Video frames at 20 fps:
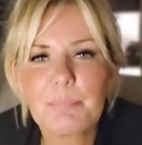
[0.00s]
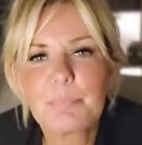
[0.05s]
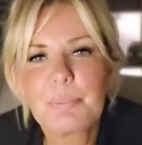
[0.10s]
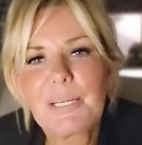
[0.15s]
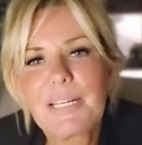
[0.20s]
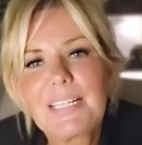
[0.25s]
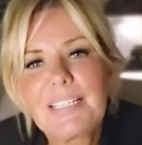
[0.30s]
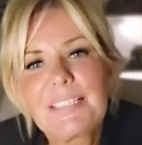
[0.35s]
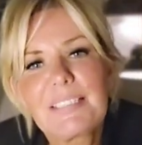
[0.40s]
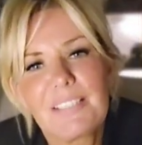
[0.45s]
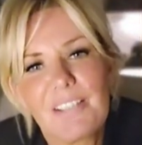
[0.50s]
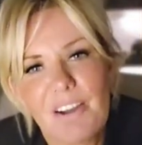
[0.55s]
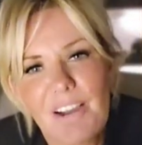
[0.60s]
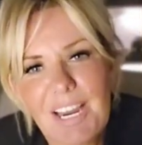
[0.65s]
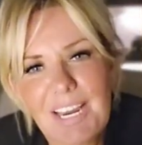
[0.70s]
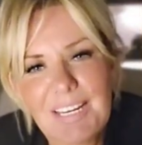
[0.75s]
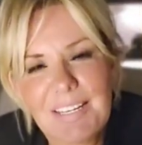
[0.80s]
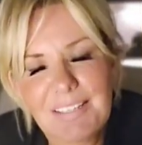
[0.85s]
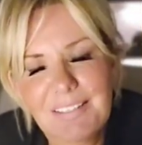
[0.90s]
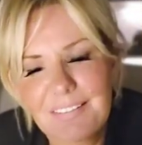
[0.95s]
Please
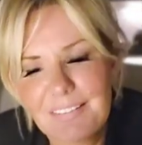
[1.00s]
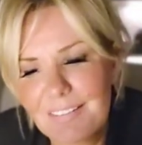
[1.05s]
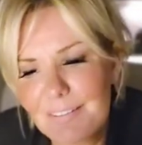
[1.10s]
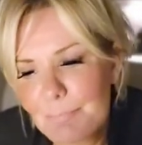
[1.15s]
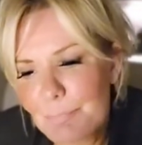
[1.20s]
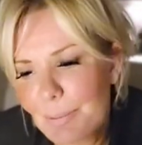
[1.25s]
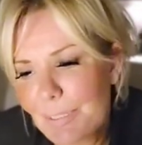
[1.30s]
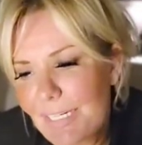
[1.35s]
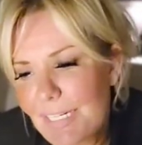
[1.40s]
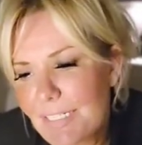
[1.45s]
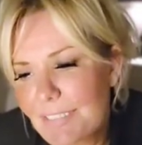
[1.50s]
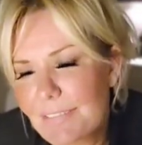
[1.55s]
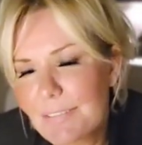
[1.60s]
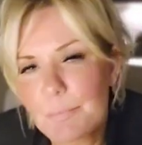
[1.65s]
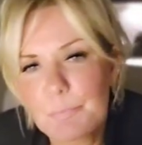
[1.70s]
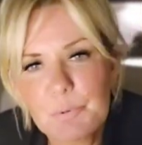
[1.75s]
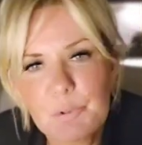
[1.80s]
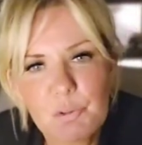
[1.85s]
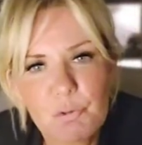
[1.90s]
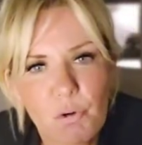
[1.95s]
like, please
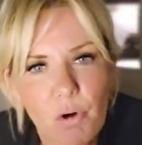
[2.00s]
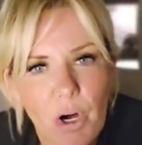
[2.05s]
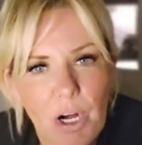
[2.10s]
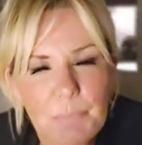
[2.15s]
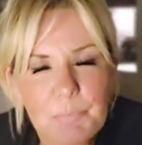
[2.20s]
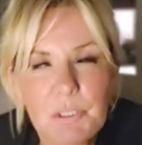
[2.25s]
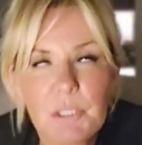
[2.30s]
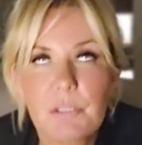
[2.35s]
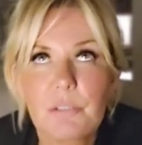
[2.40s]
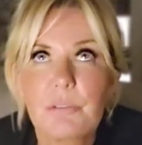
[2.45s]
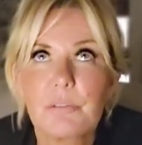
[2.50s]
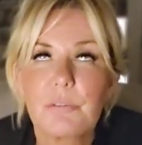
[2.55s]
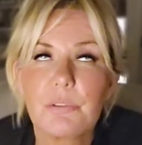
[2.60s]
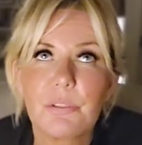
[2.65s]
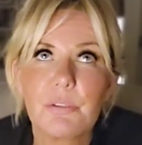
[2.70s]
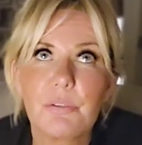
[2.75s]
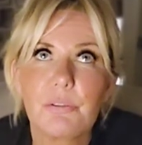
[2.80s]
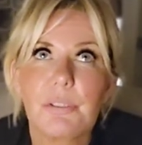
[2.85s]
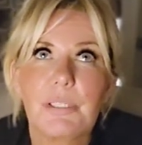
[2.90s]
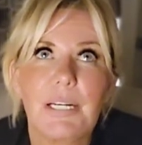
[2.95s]
subscribe. You
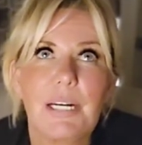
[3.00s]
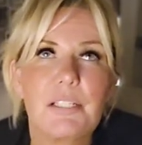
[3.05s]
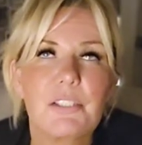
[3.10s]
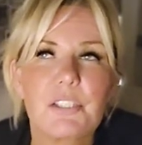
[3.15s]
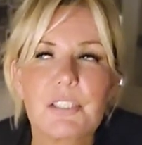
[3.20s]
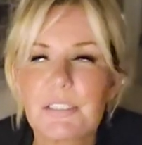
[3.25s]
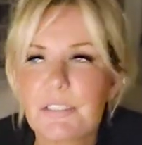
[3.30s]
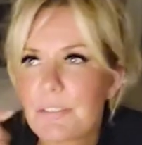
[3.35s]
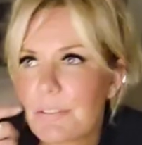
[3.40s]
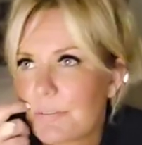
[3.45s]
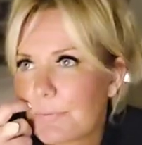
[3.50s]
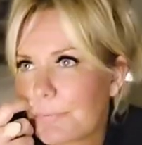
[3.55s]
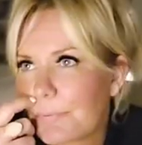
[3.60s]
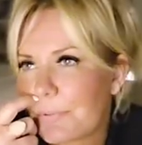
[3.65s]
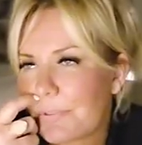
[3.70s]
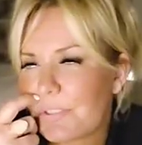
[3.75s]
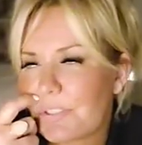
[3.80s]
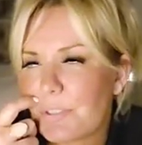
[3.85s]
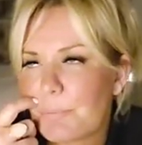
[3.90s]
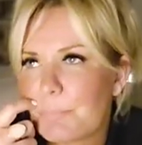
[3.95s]
can actually
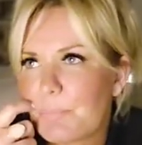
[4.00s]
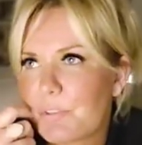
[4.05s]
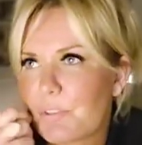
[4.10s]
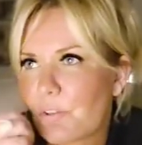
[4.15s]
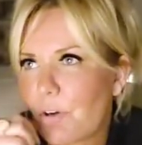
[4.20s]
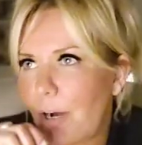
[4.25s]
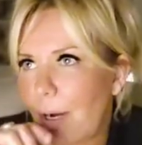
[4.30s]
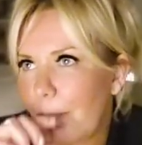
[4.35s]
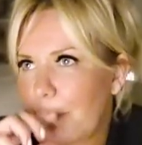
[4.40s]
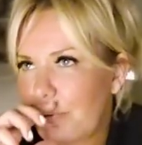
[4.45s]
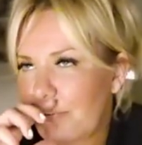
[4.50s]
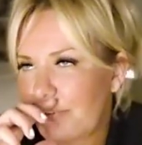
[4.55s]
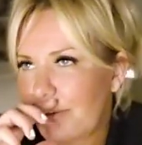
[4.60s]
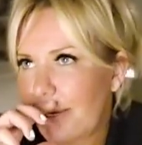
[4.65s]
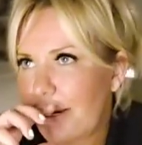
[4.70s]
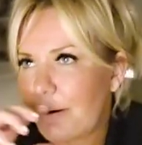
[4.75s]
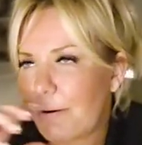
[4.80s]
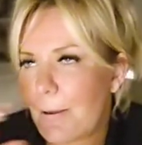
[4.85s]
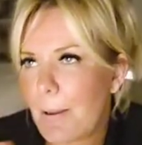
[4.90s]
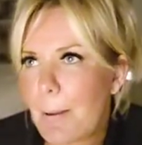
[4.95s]
subscribe
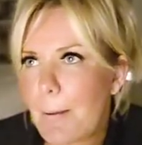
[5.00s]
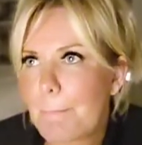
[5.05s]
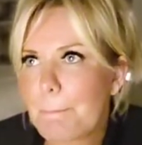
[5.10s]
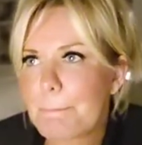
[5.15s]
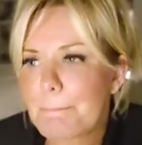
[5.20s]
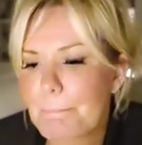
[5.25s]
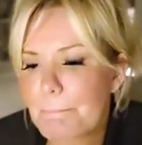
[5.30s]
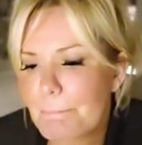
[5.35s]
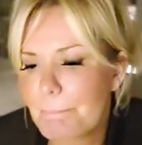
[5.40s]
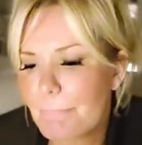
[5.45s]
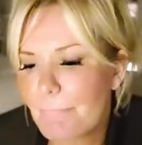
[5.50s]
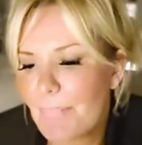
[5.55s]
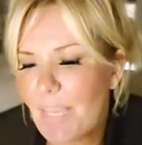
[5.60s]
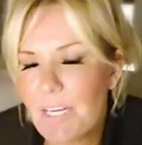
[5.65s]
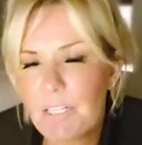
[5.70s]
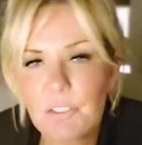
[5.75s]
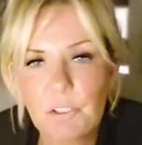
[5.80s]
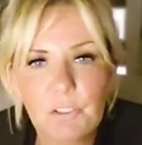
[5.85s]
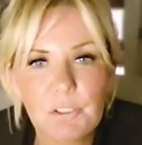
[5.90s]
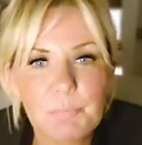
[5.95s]
without
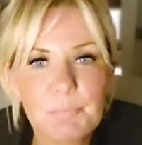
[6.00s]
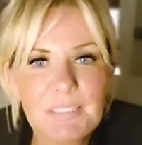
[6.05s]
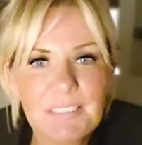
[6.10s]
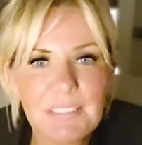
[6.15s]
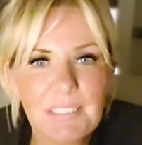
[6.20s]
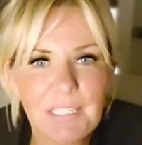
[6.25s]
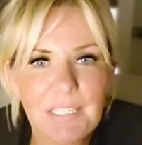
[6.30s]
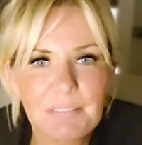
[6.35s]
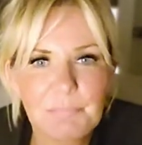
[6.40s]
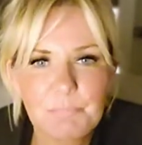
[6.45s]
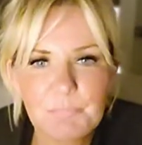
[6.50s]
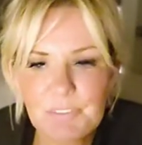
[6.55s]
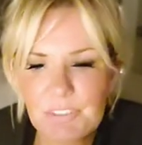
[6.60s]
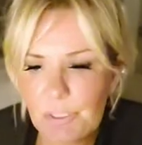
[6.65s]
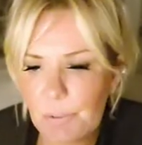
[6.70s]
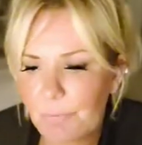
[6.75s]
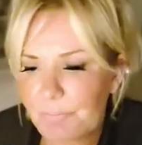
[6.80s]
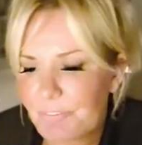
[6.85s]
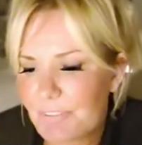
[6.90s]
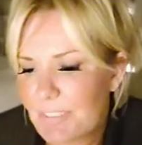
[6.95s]
anonymously.
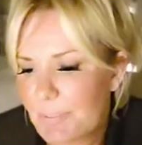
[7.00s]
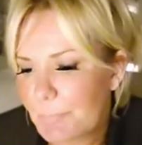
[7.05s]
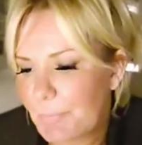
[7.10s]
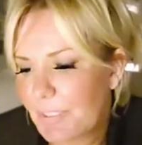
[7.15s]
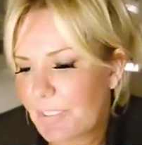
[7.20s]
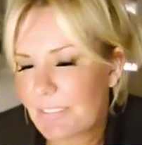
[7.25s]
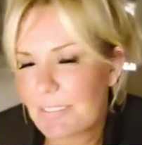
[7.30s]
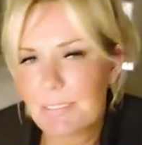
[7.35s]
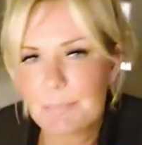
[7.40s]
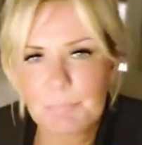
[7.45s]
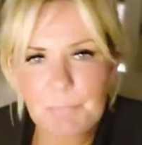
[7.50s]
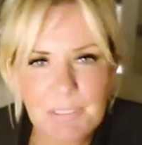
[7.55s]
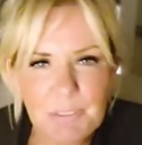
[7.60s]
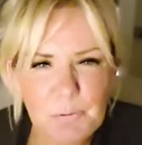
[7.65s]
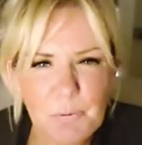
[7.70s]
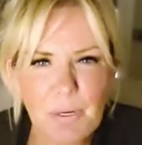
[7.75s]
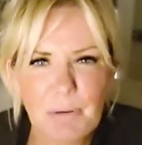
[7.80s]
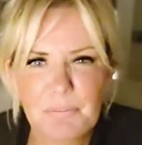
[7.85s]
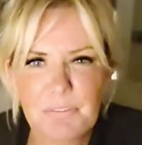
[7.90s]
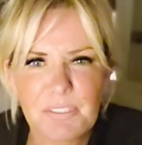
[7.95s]
So if it's because it's
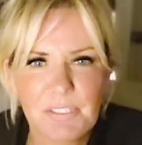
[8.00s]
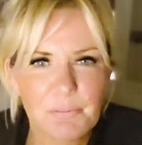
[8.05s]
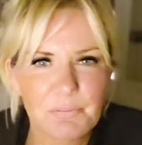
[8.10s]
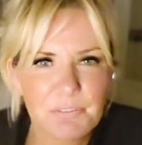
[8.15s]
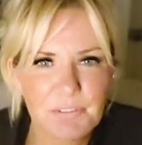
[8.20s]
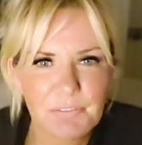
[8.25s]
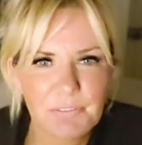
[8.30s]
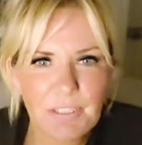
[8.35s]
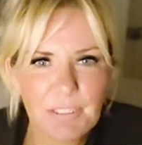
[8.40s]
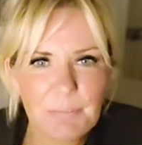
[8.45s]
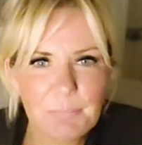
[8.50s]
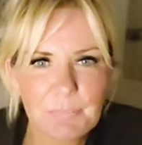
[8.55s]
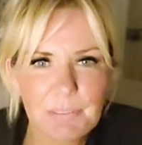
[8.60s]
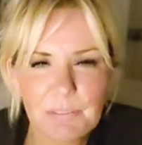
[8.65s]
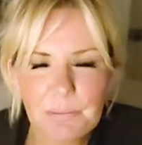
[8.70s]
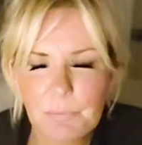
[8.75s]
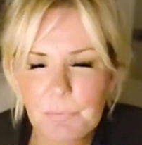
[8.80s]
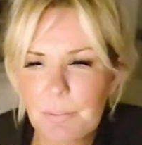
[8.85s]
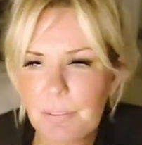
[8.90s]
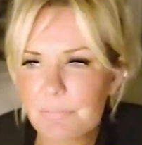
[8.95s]
mental health,
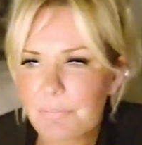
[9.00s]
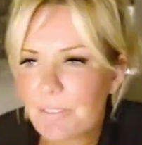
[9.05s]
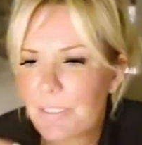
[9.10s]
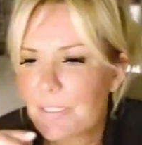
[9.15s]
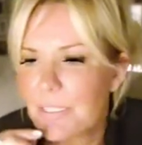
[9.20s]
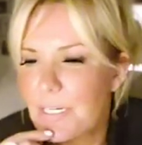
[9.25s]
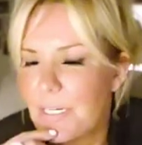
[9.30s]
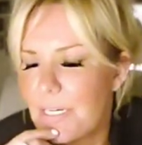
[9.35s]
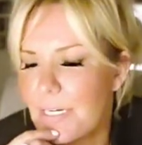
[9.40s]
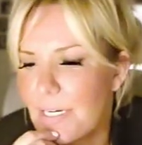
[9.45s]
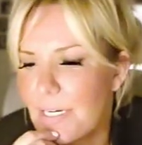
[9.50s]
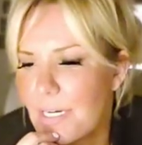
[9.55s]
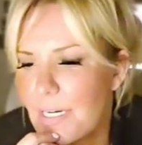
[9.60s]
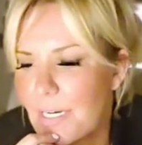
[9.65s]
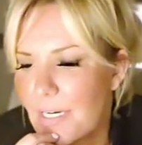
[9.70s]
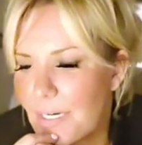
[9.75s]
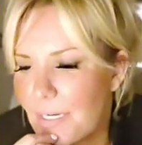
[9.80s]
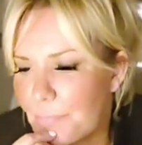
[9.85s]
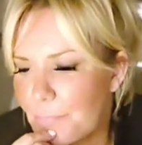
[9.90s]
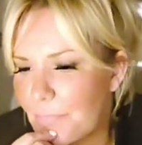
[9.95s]
self-development or whatever,
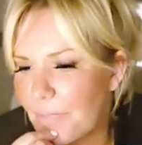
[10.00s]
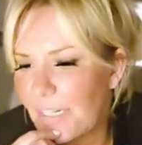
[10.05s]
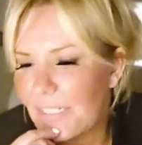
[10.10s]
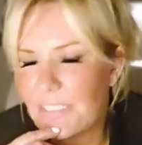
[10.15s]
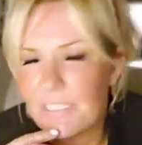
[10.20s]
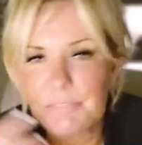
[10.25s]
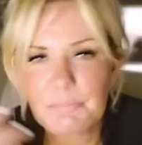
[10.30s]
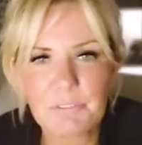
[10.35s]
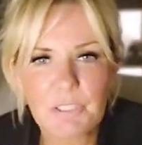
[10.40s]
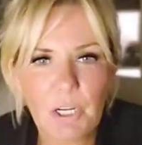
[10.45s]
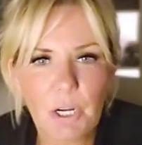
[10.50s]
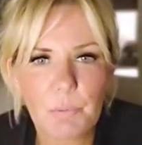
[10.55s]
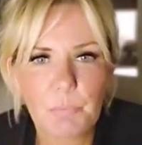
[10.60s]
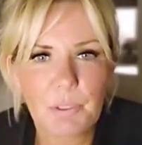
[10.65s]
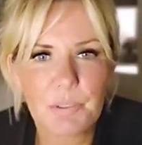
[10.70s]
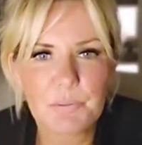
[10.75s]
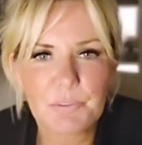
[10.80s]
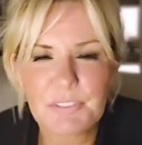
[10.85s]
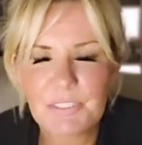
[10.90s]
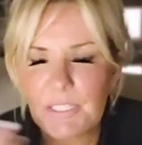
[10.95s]
and even I
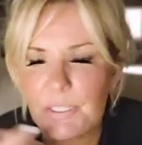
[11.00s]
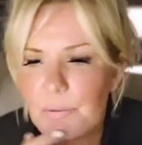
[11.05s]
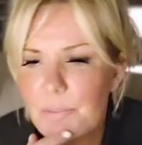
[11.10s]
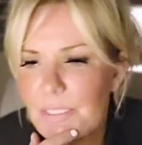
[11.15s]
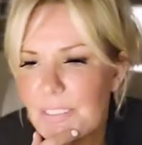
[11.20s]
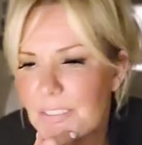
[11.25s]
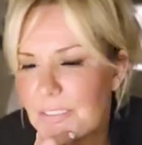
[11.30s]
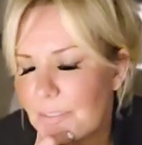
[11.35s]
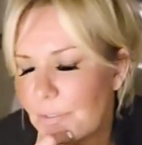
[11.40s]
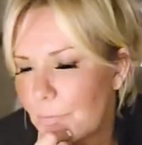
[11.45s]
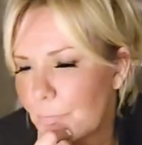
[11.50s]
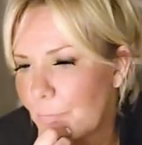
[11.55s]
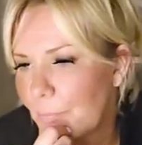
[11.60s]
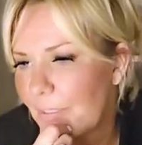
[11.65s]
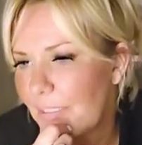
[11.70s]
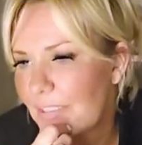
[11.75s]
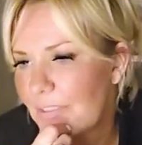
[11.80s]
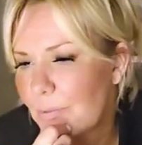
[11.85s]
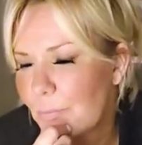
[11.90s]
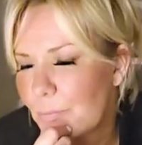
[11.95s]
won't see what it is. So
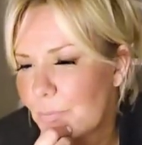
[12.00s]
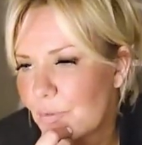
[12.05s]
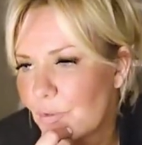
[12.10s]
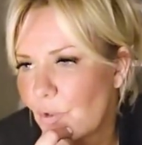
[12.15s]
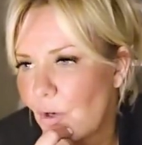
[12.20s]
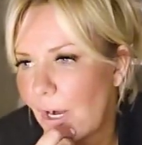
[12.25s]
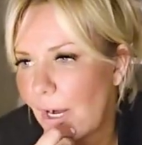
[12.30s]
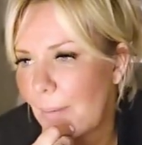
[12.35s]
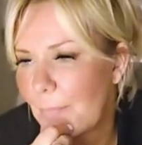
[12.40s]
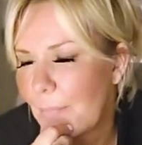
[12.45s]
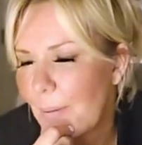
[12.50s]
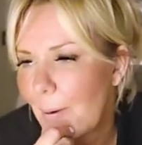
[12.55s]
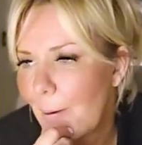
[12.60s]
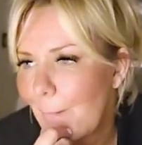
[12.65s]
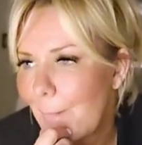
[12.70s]
please subscribe.